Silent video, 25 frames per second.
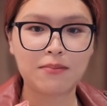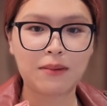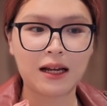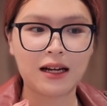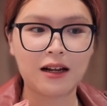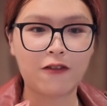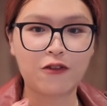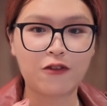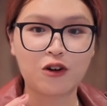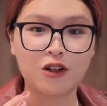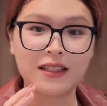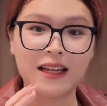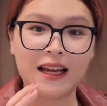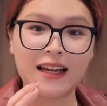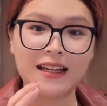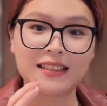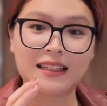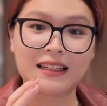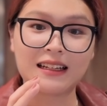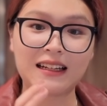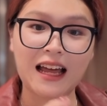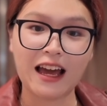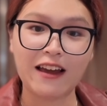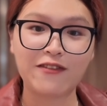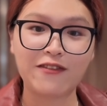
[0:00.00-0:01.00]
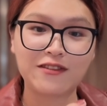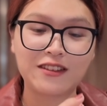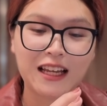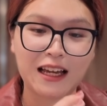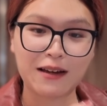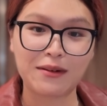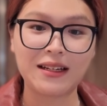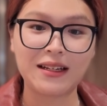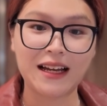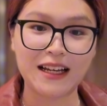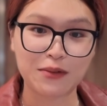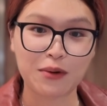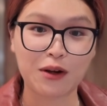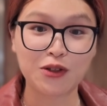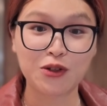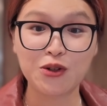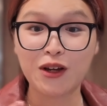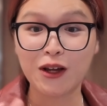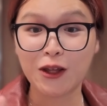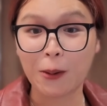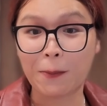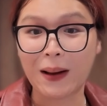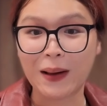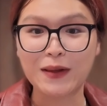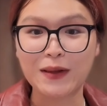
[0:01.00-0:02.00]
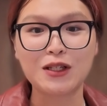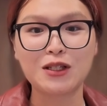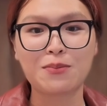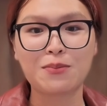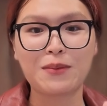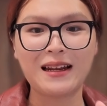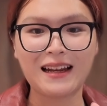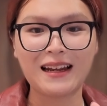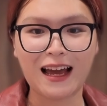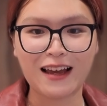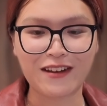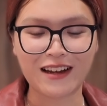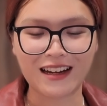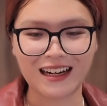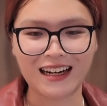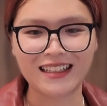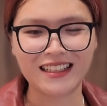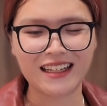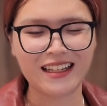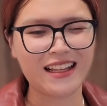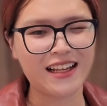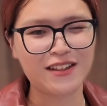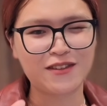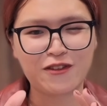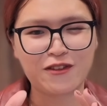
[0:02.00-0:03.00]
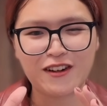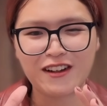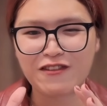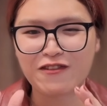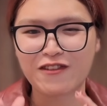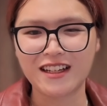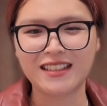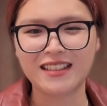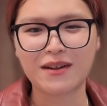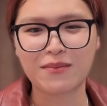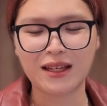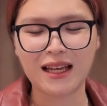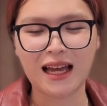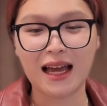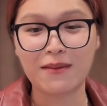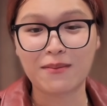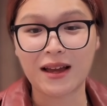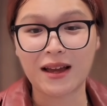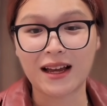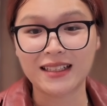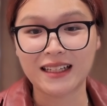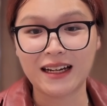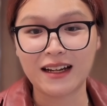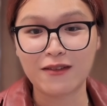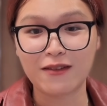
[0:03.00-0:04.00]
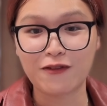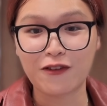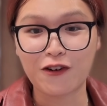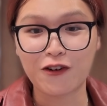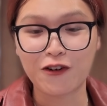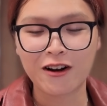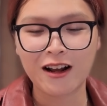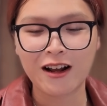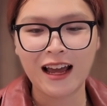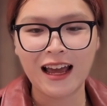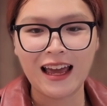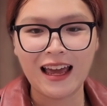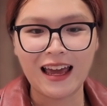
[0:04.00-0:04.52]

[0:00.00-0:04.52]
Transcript: But of course there is a live segment as well, so you get to participate live in class, and that's really, really something I'm excited for.